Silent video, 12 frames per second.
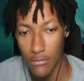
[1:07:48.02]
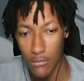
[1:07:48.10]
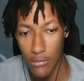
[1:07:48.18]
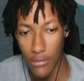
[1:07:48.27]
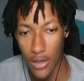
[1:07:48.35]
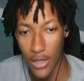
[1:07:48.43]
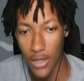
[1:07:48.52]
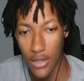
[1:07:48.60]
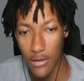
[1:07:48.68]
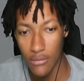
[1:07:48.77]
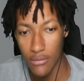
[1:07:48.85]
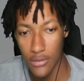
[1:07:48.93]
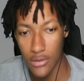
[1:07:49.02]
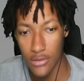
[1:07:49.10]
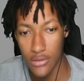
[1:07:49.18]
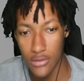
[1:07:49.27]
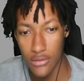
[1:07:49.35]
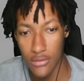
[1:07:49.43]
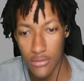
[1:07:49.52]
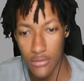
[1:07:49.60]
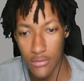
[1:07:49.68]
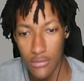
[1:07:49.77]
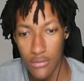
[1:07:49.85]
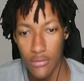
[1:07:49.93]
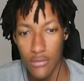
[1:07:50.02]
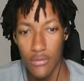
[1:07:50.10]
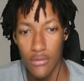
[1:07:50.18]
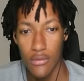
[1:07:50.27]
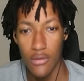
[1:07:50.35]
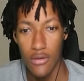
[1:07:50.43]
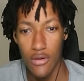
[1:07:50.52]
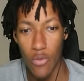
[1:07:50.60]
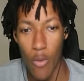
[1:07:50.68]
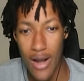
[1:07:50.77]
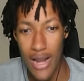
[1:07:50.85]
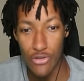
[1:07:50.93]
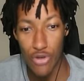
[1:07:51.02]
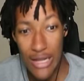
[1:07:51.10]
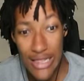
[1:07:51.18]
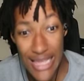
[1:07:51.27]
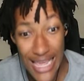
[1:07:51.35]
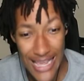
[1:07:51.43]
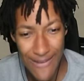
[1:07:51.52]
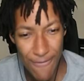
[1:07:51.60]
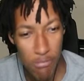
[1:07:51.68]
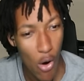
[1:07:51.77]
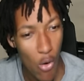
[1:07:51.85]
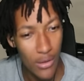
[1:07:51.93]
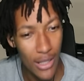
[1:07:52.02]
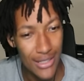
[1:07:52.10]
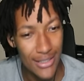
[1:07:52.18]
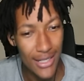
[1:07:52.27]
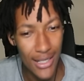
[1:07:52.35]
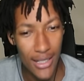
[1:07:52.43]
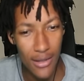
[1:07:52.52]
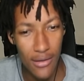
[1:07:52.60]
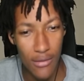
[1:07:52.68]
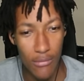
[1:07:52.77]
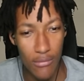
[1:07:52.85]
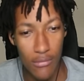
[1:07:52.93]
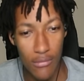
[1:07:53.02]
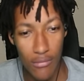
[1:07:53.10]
My name is... The one that's trying to leave, bro! Like, damn!